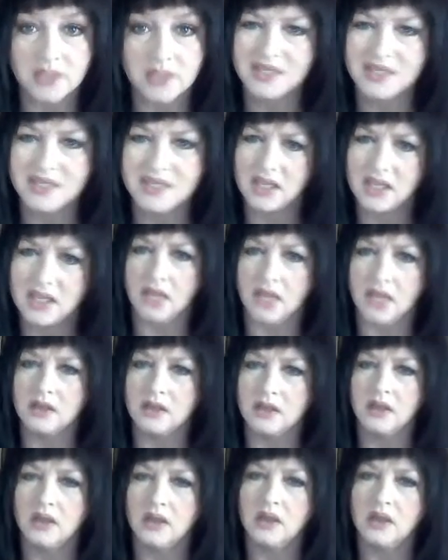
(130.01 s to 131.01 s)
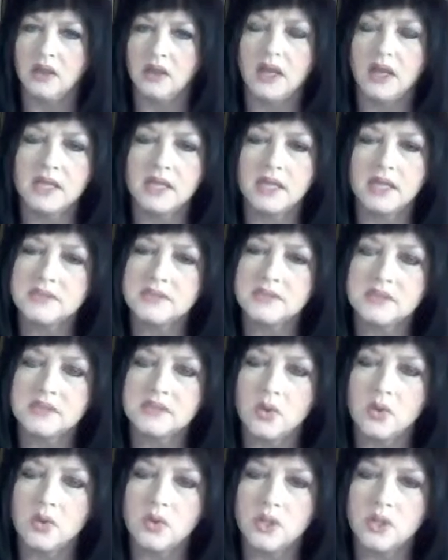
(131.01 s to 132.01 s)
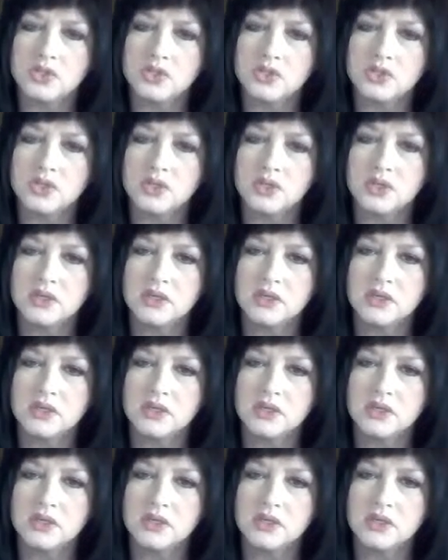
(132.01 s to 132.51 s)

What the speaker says: Did they? I guess is the question.